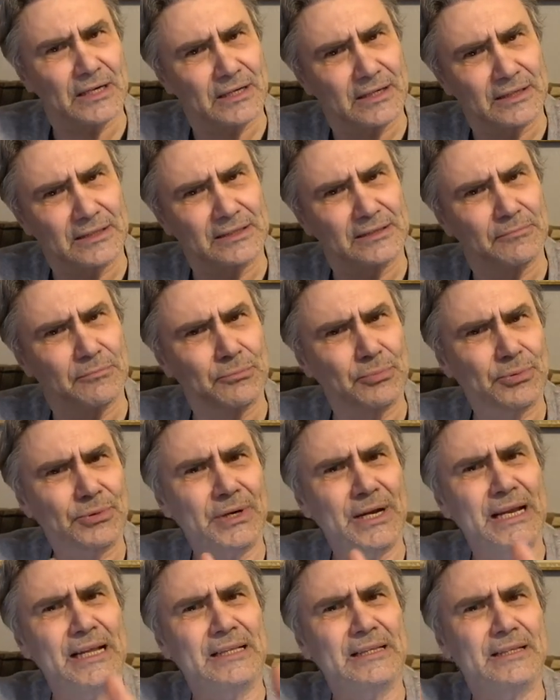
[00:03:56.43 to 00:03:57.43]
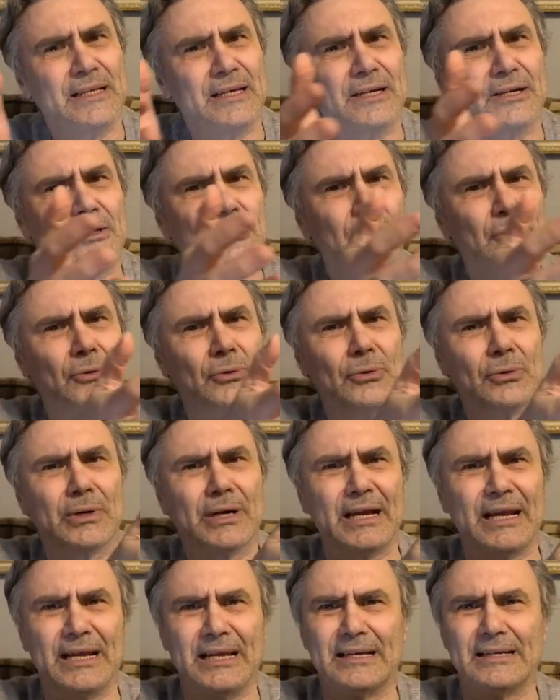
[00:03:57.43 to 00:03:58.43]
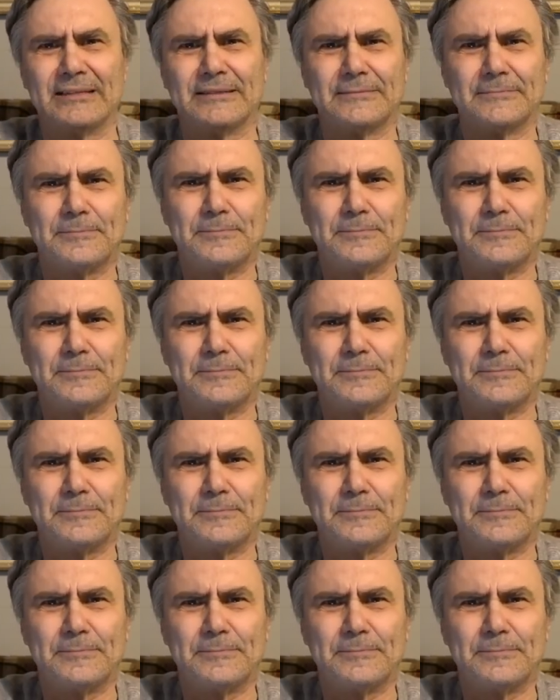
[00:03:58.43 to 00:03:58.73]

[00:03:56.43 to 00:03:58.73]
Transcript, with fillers: earth bring their glory.